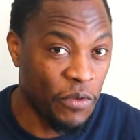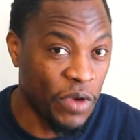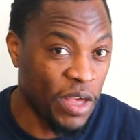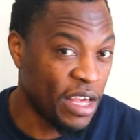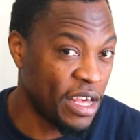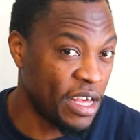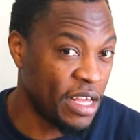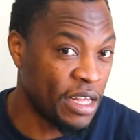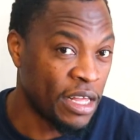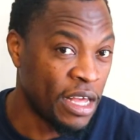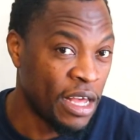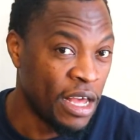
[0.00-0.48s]
We
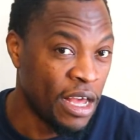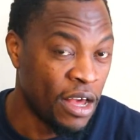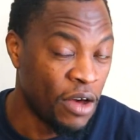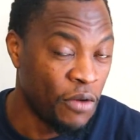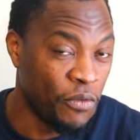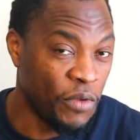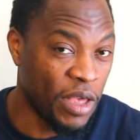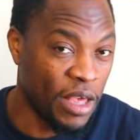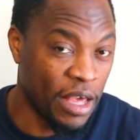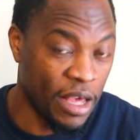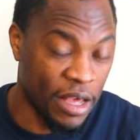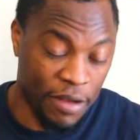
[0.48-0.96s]
can,
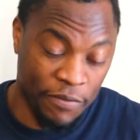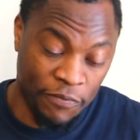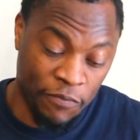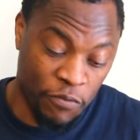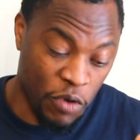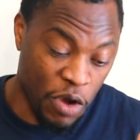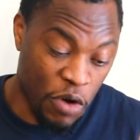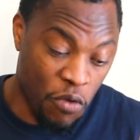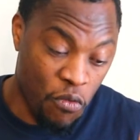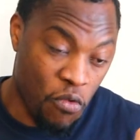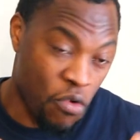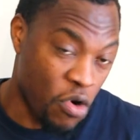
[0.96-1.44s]
we can, if
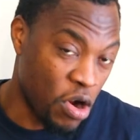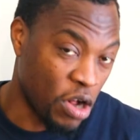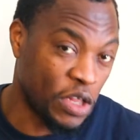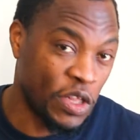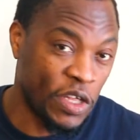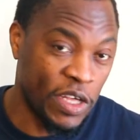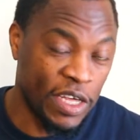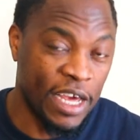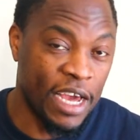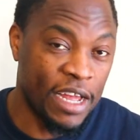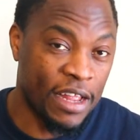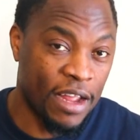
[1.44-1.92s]
we work
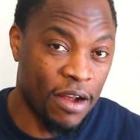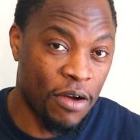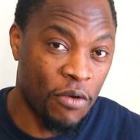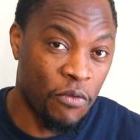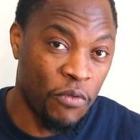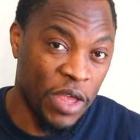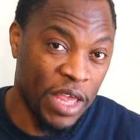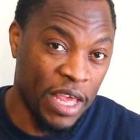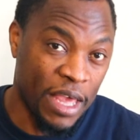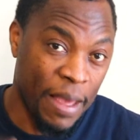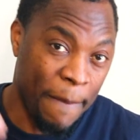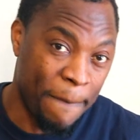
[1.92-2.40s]
together,
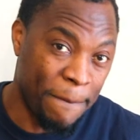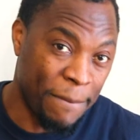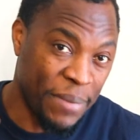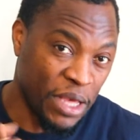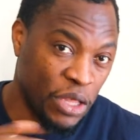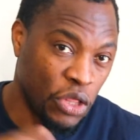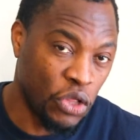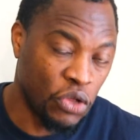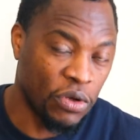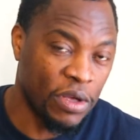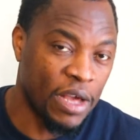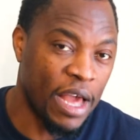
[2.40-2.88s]
we can
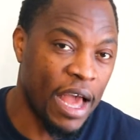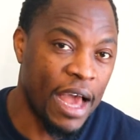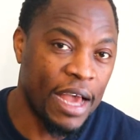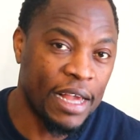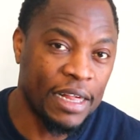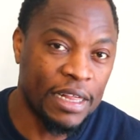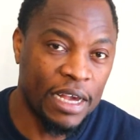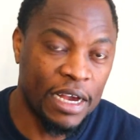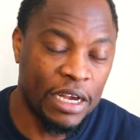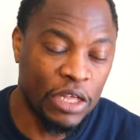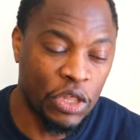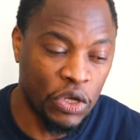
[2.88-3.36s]
beat you
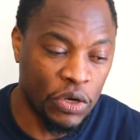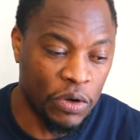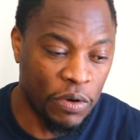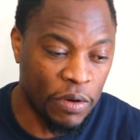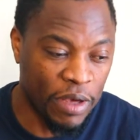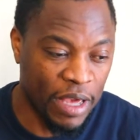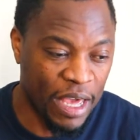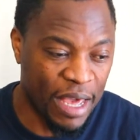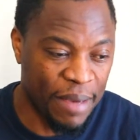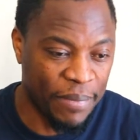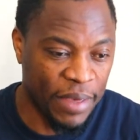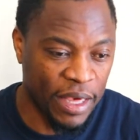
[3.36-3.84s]
guys at your
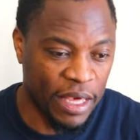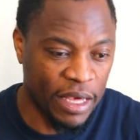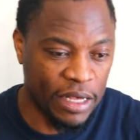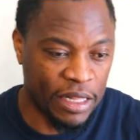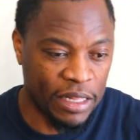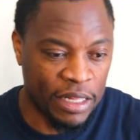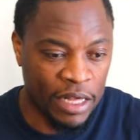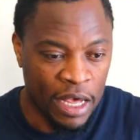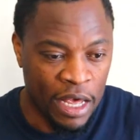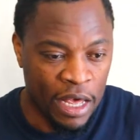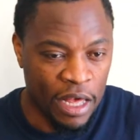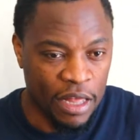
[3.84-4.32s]
own game
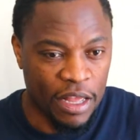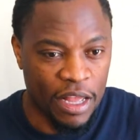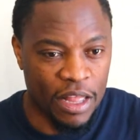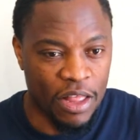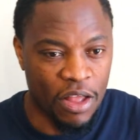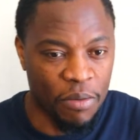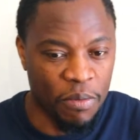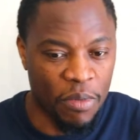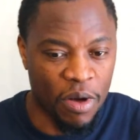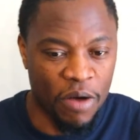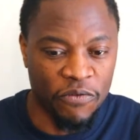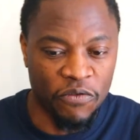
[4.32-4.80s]
because the
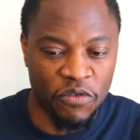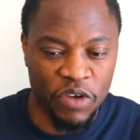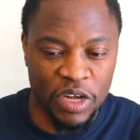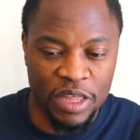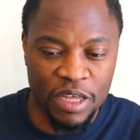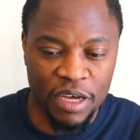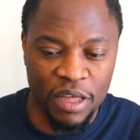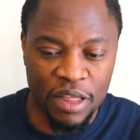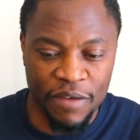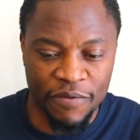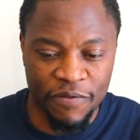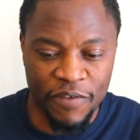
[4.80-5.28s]
number of
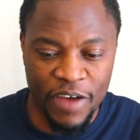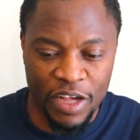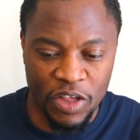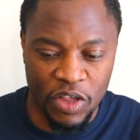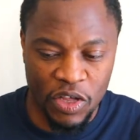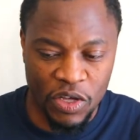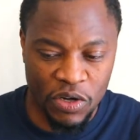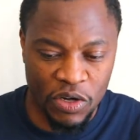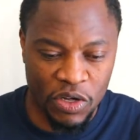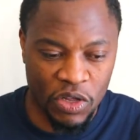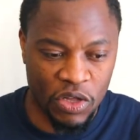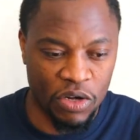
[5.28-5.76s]
retail
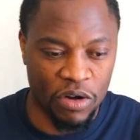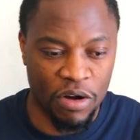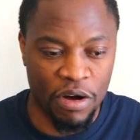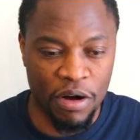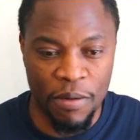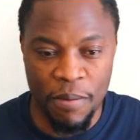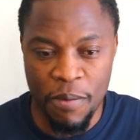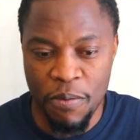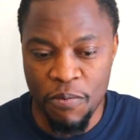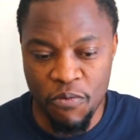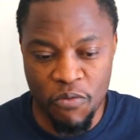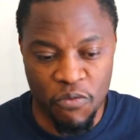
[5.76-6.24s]
investors
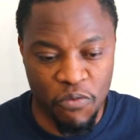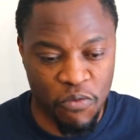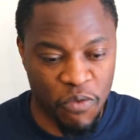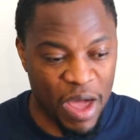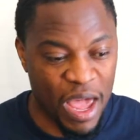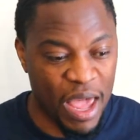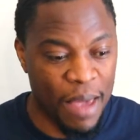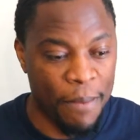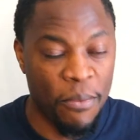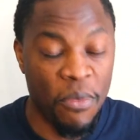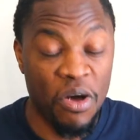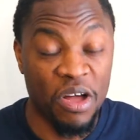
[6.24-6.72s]
are
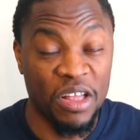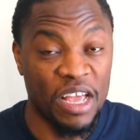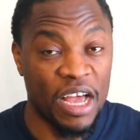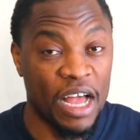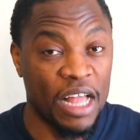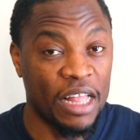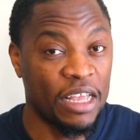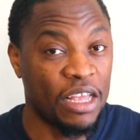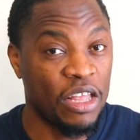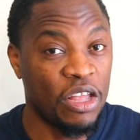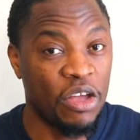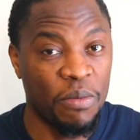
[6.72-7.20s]
way more
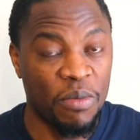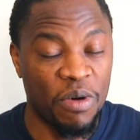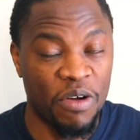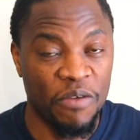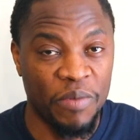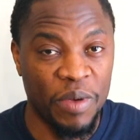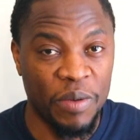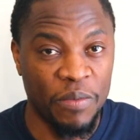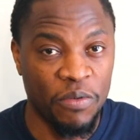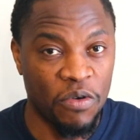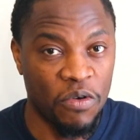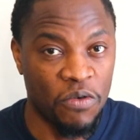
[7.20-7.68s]
than the number
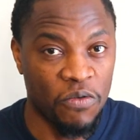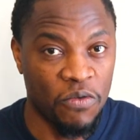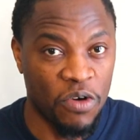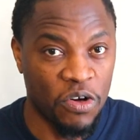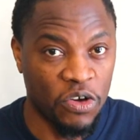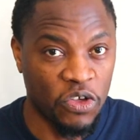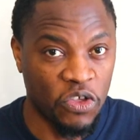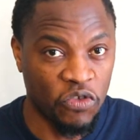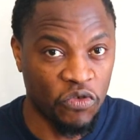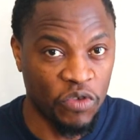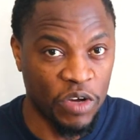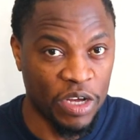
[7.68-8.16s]
of people on
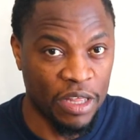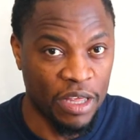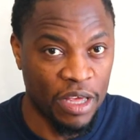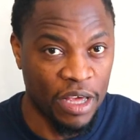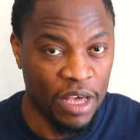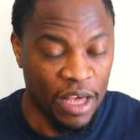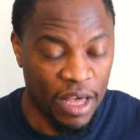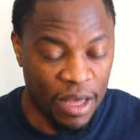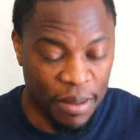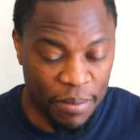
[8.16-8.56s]
Wall Street.